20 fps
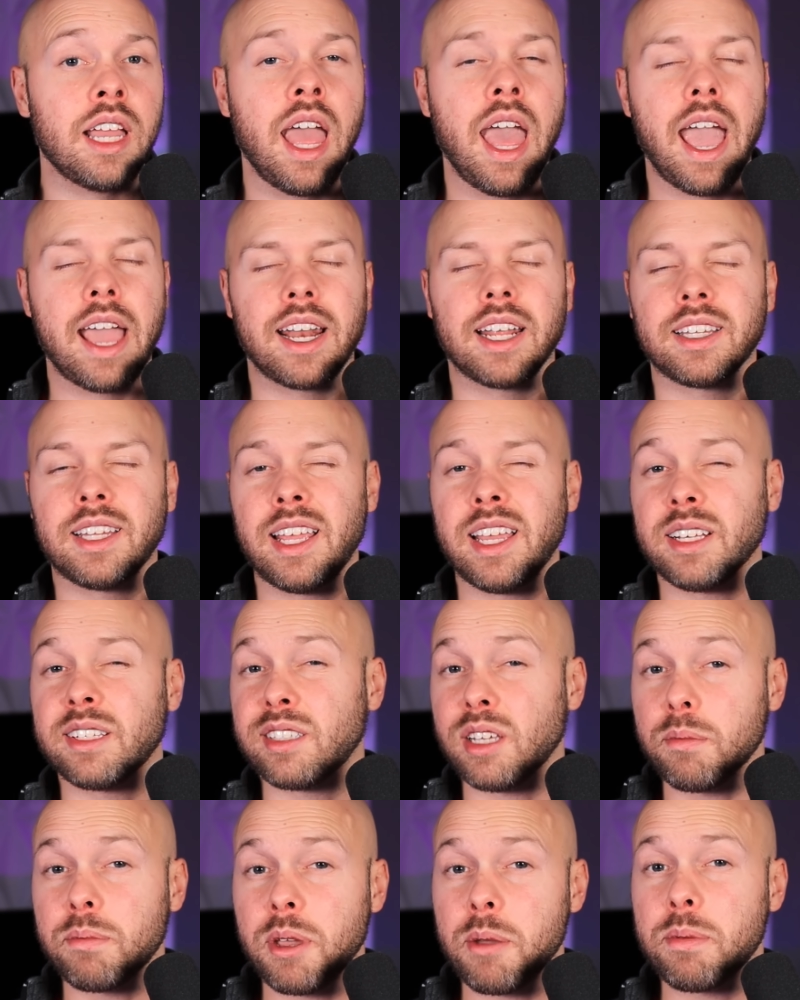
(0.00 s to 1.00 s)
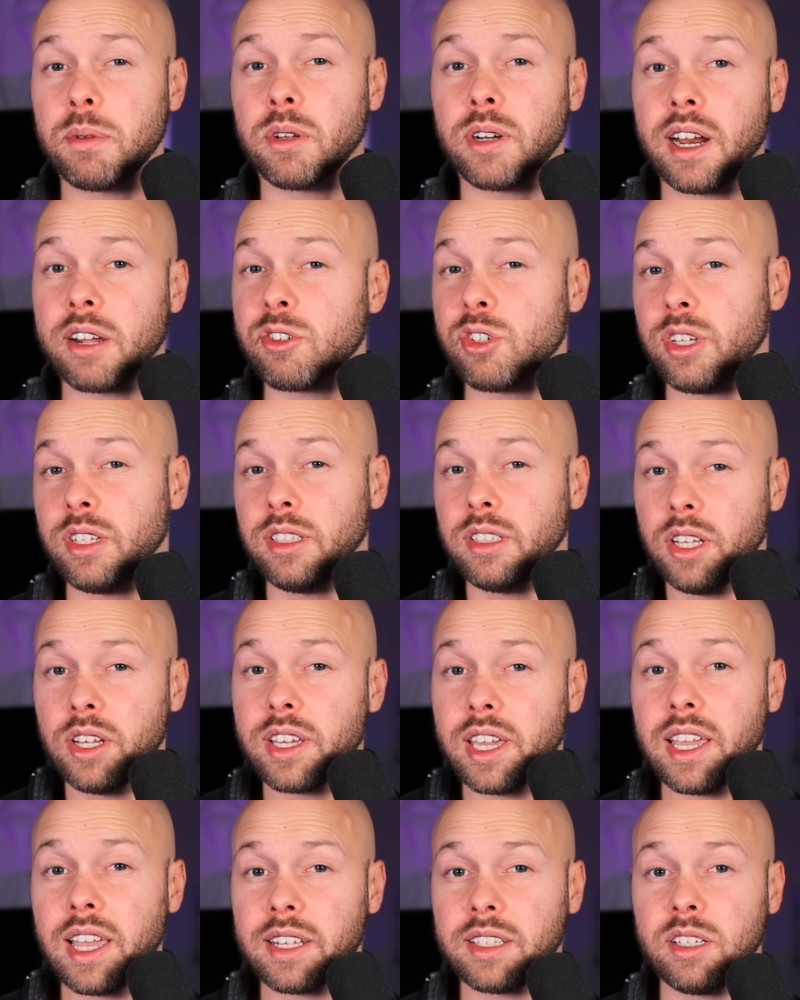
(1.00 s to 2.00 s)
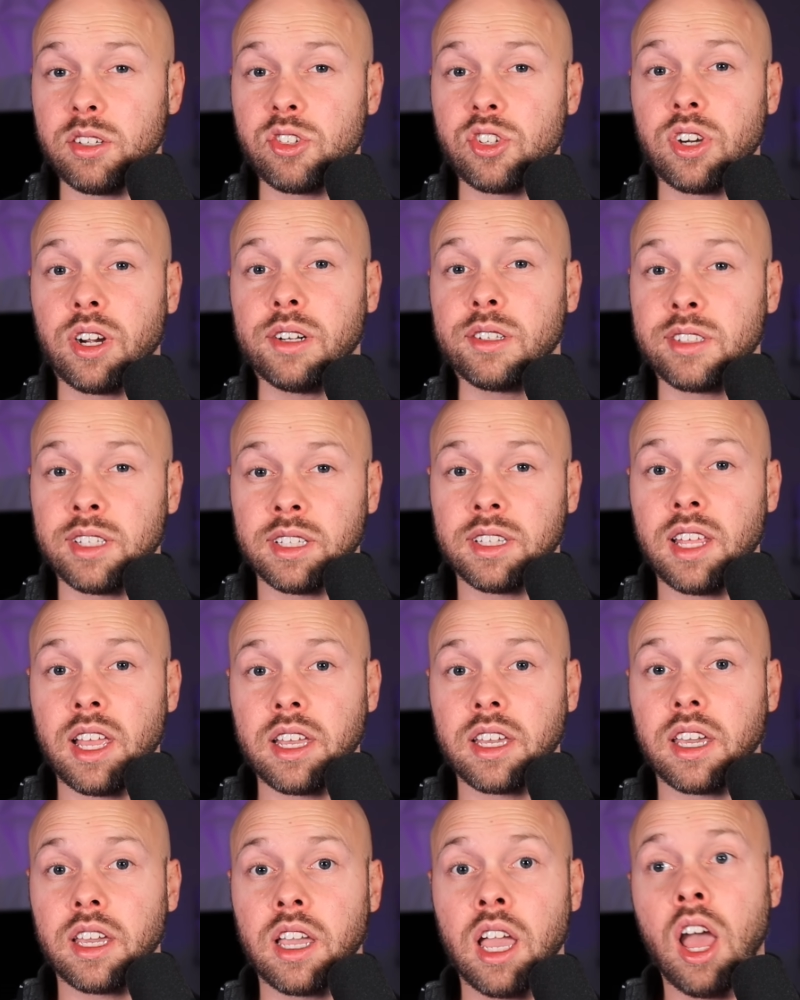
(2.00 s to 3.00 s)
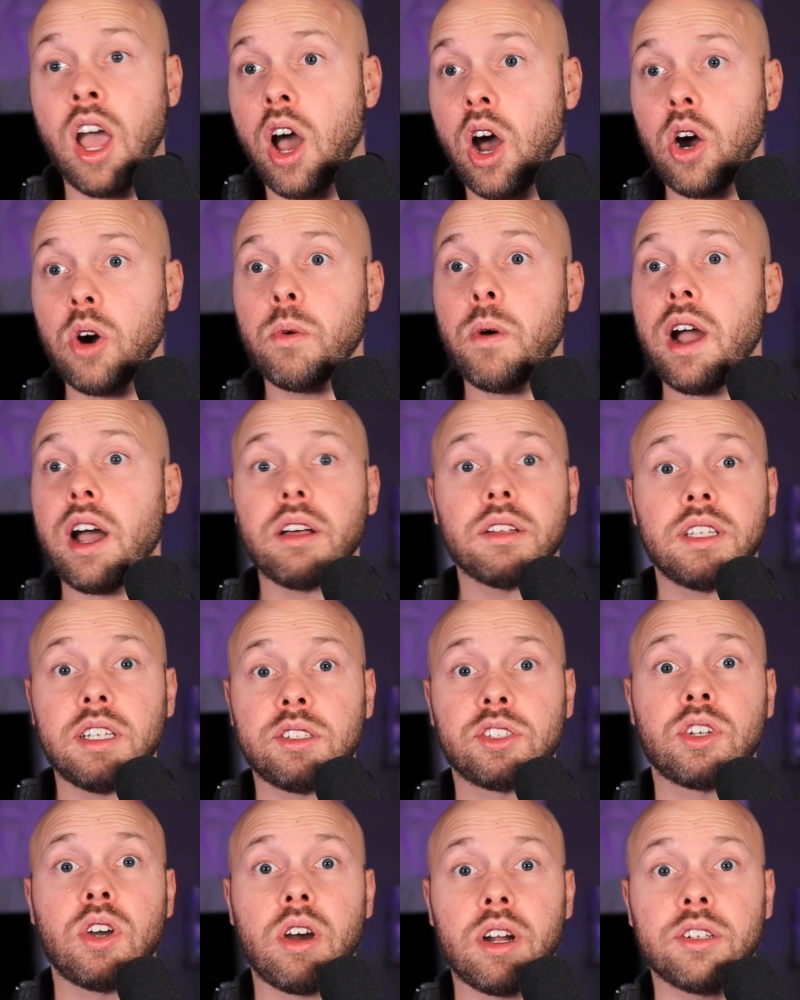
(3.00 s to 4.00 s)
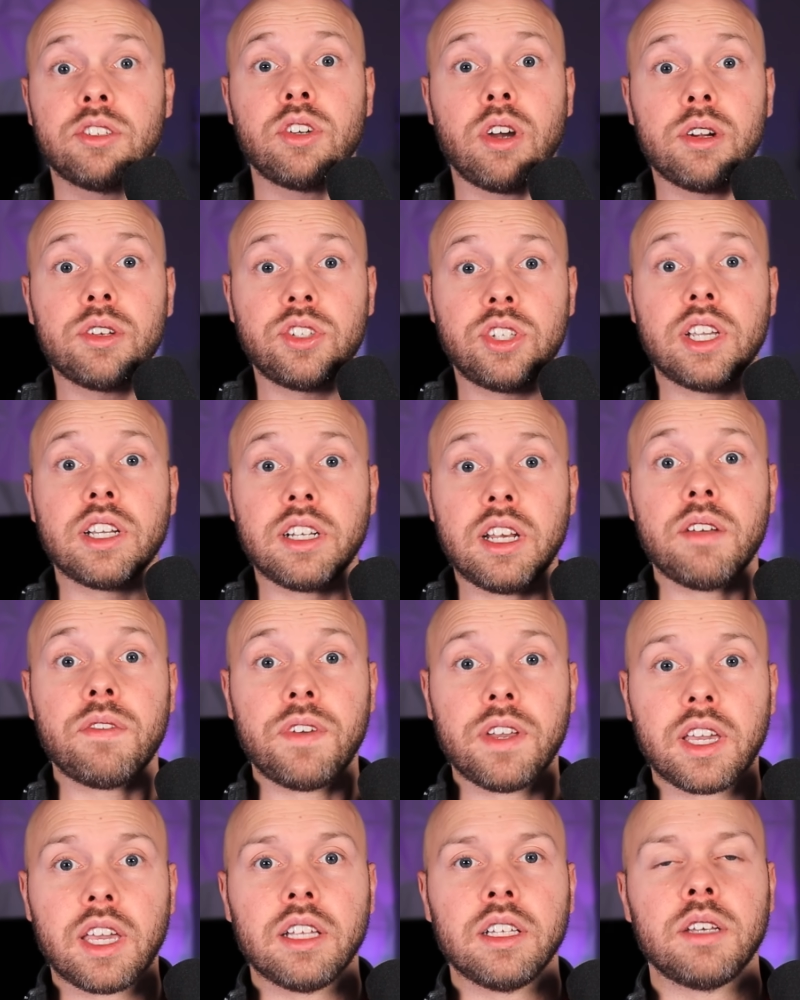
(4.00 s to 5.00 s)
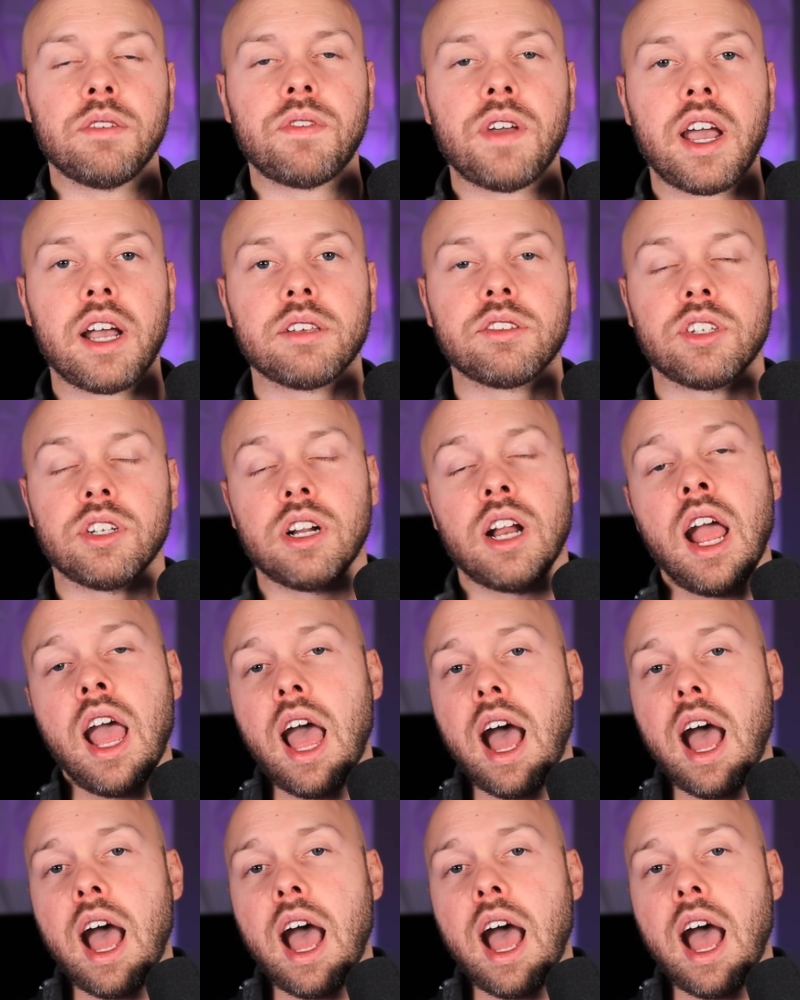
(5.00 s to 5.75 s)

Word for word: And I think some people are actually looking at these charts and thinking, oh, wow, these cards are significantly faster.